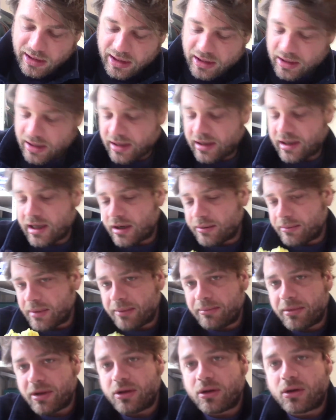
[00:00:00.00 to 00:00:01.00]
and then
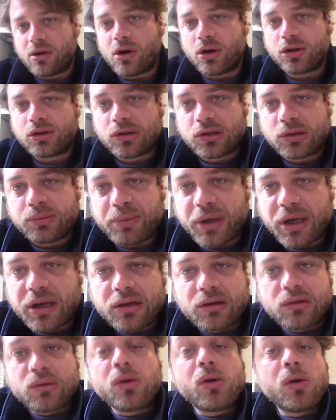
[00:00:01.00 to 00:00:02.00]
maybe you go to
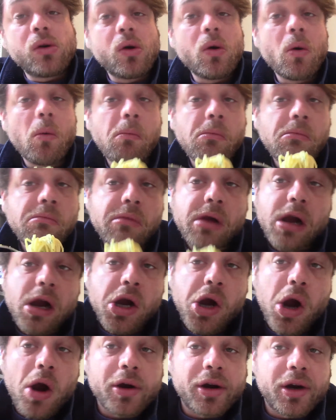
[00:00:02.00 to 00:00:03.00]
speak to
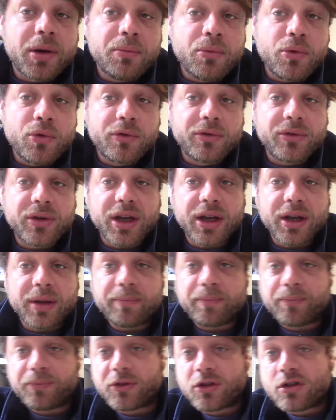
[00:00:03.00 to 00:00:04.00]
another movie
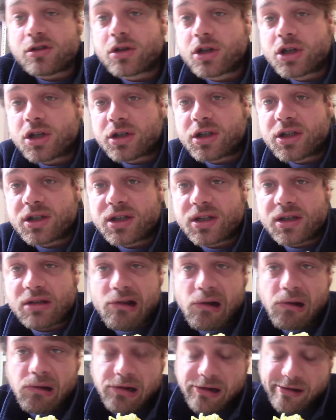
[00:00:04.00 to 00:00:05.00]
to just
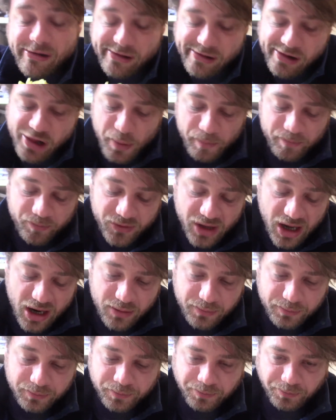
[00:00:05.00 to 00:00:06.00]

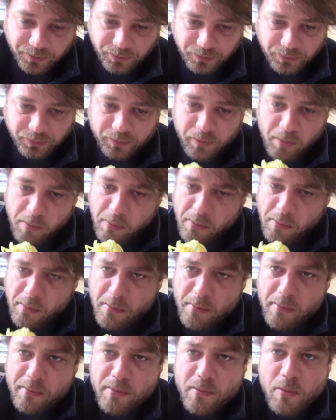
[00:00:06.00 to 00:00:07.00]
tell
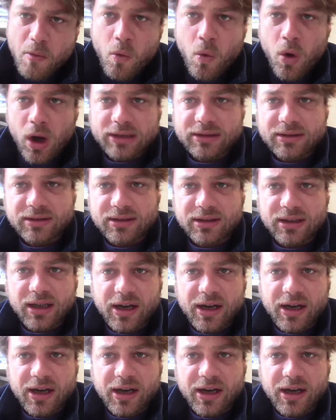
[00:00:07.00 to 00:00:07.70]
what